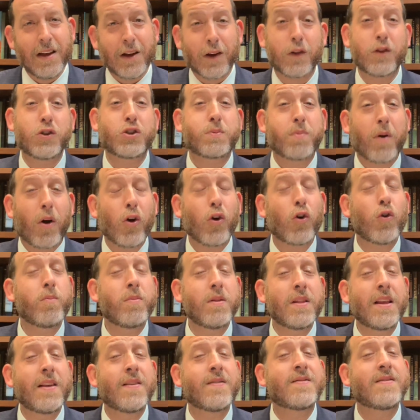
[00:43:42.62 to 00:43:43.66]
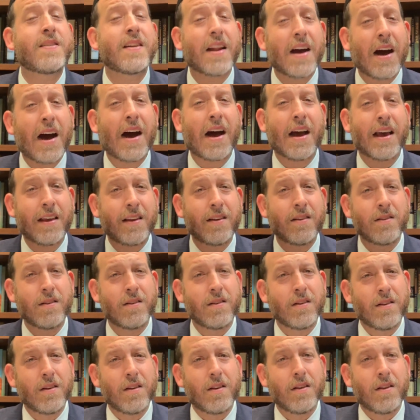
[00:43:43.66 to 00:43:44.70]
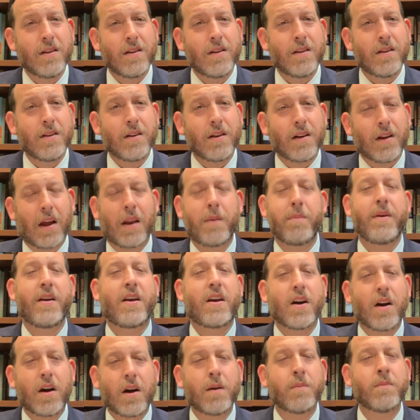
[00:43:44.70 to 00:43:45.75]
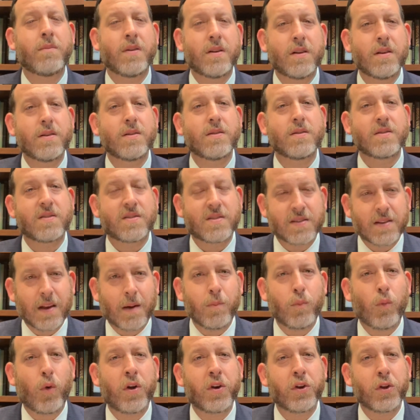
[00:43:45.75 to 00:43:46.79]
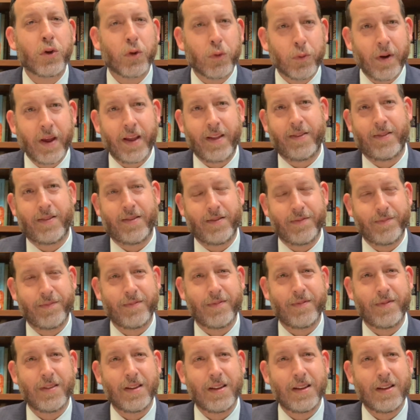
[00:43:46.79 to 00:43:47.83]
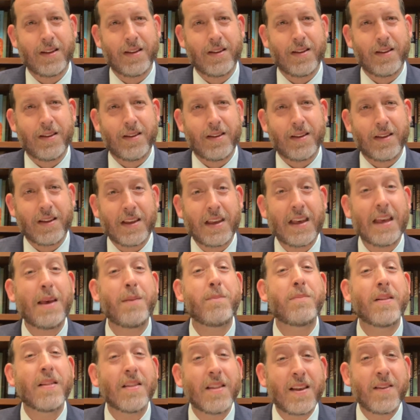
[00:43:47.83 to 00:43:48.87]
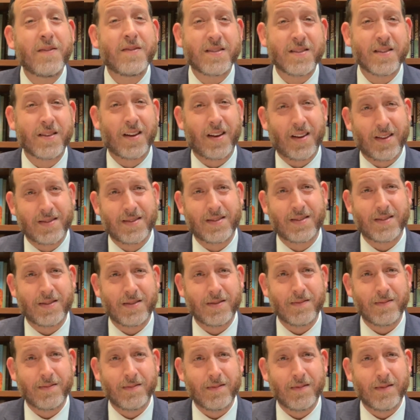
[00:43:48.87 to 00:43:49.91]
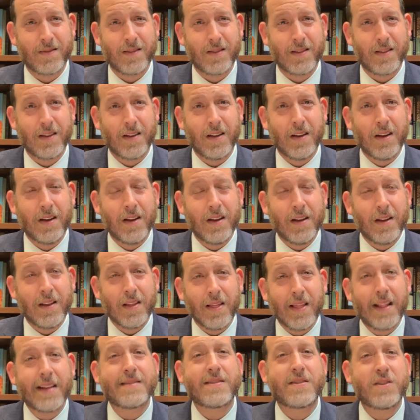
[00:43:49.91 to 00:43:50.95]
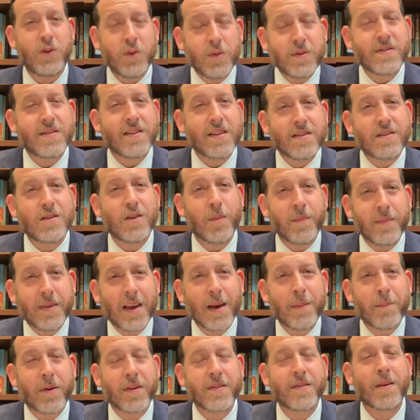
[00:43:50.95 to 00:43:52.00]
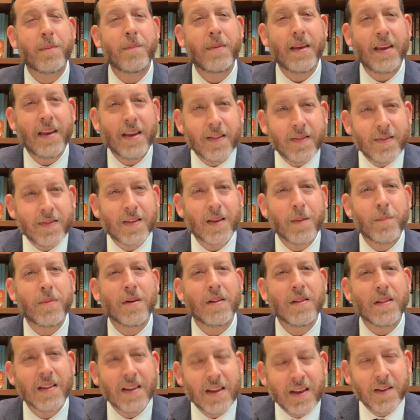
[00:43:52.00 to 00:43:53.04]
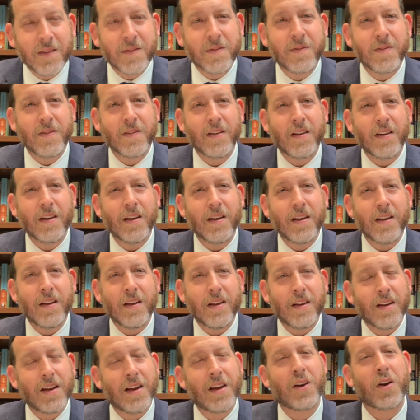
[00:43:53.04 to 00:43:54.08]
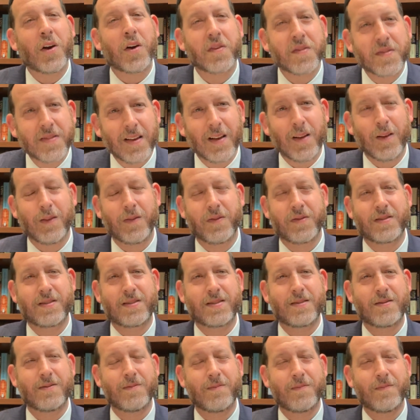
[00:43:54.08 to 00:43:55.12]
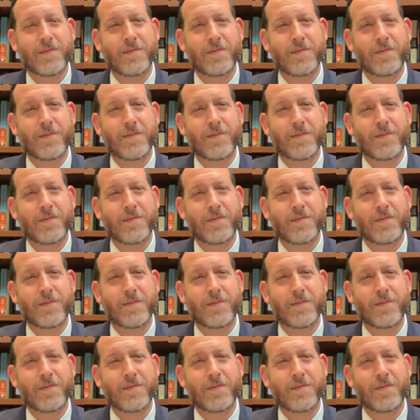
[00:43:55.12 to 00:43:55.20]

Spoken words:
HaKadosh Baruch Hu believes that I can become someone great. He believes in us. Let's use this Yom Kippur to begin to believe in ourselves.